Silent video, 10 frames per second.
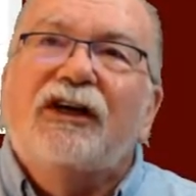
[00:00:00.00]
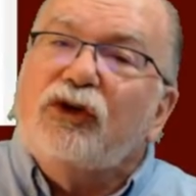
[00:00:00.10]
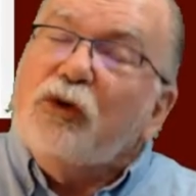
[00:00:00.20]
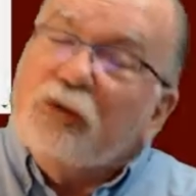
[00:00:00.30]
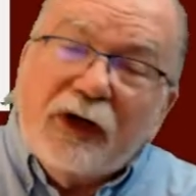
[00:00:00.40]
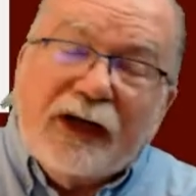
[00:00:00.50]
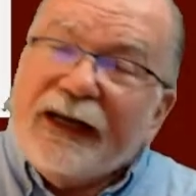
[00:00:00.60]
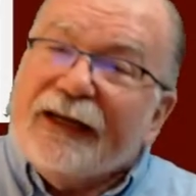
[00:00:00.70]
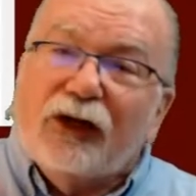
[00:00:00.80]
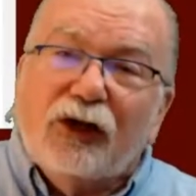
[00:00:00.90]
You really
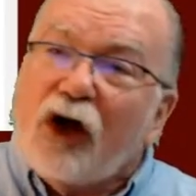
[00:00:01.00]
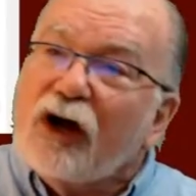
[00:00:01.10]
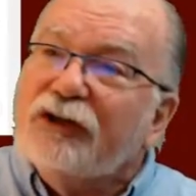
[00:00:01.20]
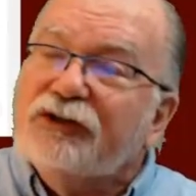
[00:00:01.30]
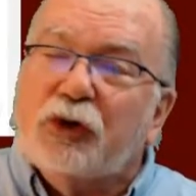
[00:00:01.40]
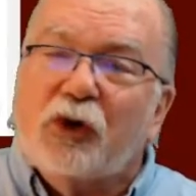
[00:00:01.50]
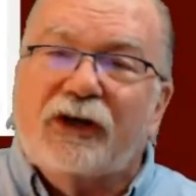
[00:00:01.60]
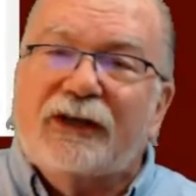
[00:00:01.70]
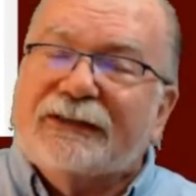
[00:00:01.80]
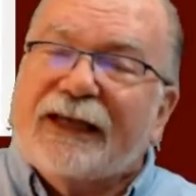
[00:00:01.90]
need a large
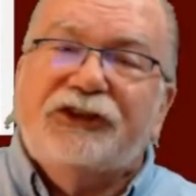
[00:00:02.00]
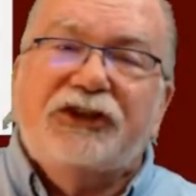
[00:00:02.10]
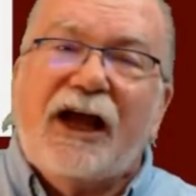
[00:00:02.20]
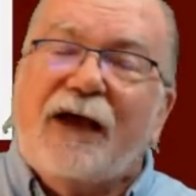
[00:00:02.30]
organization.